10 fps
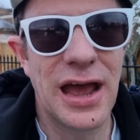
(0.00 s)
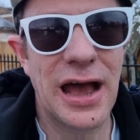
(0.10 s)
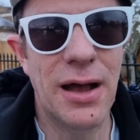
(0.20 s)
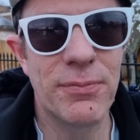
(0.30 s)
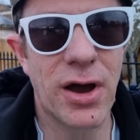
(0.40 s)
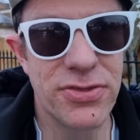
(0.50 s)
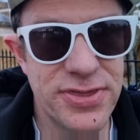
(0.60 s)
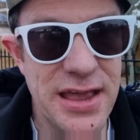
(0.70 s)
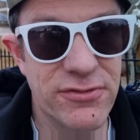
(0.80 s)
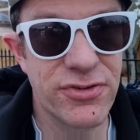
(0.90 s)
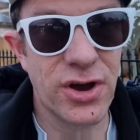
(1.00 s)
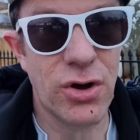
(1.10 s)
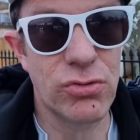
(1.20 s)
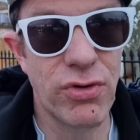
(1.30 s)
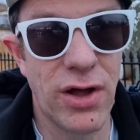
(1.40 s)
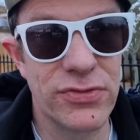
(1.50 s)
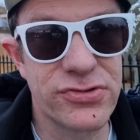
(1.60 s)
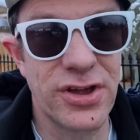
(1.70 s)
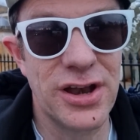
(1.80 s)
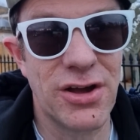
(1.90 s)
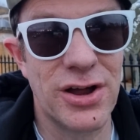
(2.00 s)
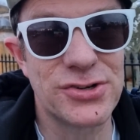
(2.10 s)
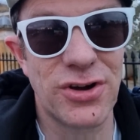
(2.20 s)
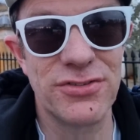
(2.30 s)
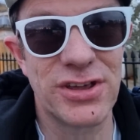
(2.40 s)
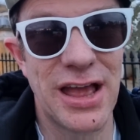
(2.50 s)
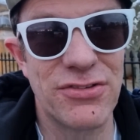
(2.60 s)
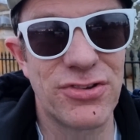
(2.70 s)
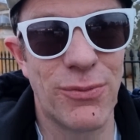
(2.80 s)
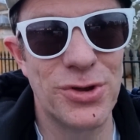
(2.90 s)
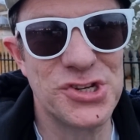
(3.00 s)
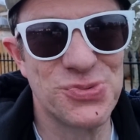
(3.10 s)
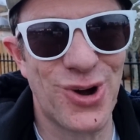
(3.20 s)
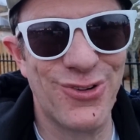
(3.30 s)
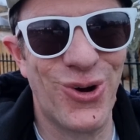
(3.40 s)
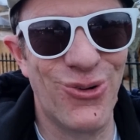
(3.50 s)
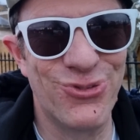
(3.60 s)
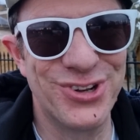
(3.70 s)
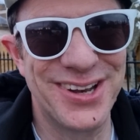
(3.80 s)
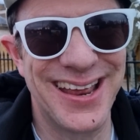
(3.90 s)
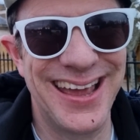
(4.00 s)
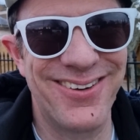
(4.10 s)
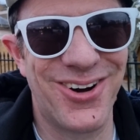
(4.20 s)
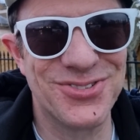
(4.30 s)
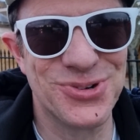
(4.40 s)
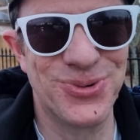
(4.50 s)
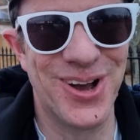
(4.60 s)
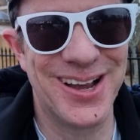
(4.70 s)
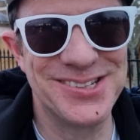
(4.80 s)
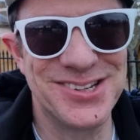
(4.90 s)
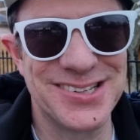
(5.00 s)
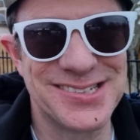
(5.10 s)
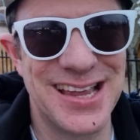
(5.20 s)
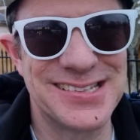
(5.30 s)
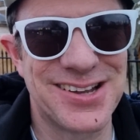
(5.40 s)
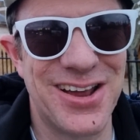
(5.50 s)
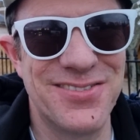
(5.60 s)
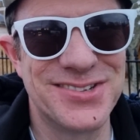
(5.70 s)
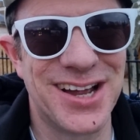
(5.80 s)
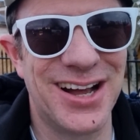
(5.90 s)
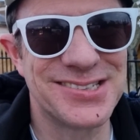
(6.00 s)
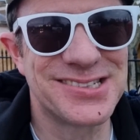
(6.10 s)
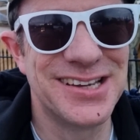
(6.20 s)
I think for the whole run. Certainly I tried to get some, which is why I've hot-footed it here after work. As you can see, it's kind of dusk.